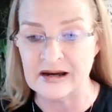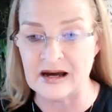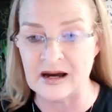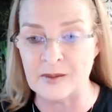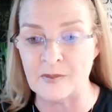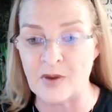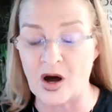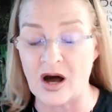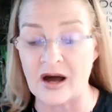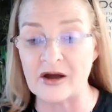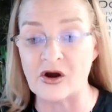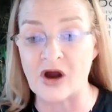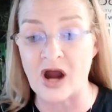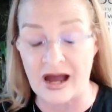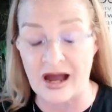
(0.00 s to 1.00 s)

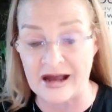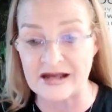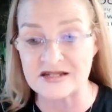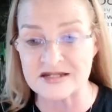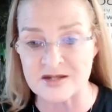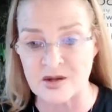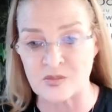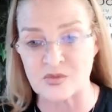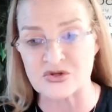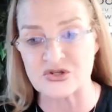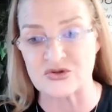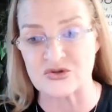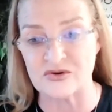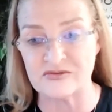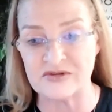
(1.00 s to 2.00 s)
Our highest number
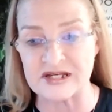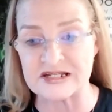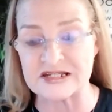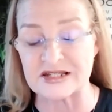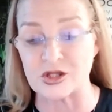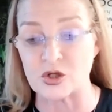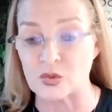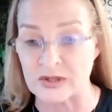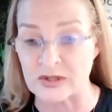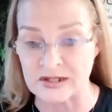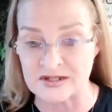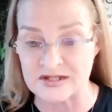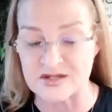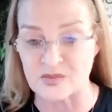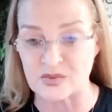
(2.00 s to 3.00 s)
served is learning
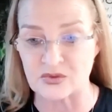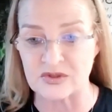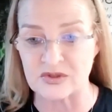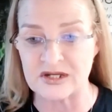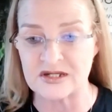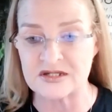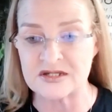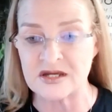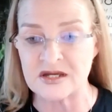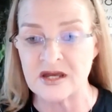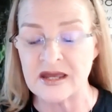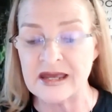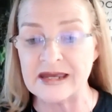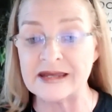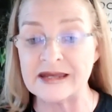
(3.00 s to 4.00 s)
disabilities
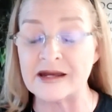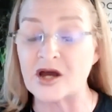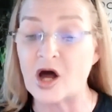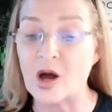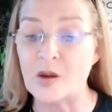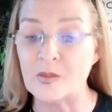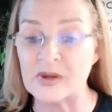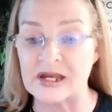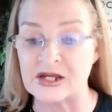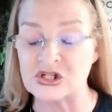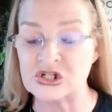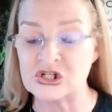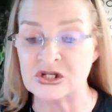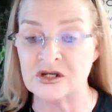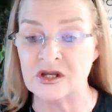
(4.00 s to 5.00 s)
in a
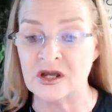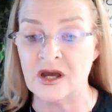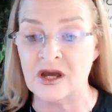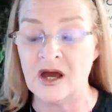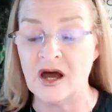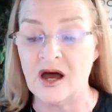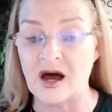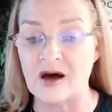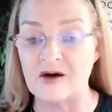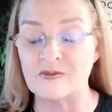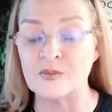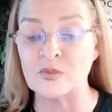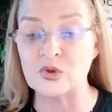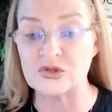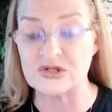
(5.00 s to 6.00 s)
combination of
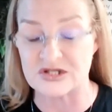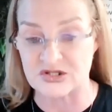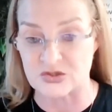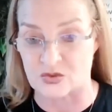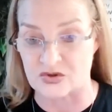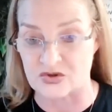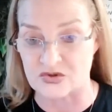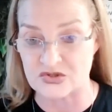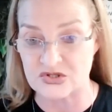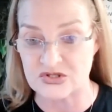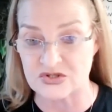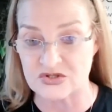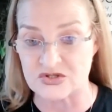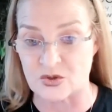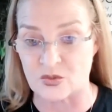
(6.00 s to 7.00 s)
mood disorders.
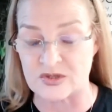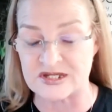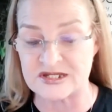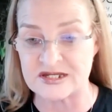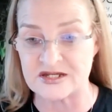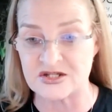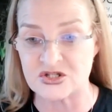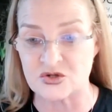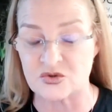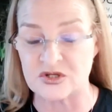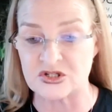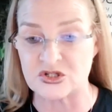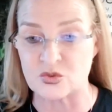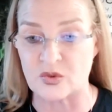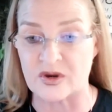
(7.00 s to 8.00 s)
So we see
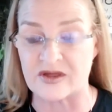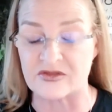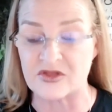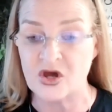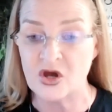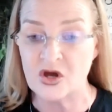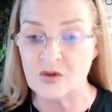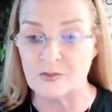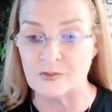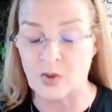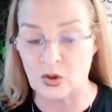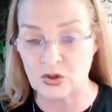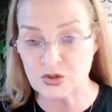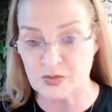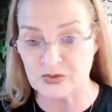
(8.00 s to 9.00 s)
students with
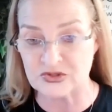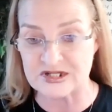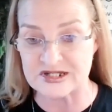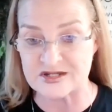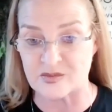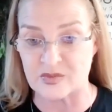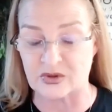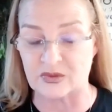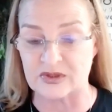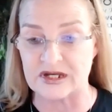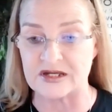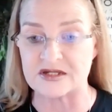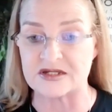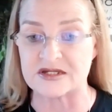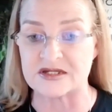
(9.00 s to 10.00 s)
multiple disabilities,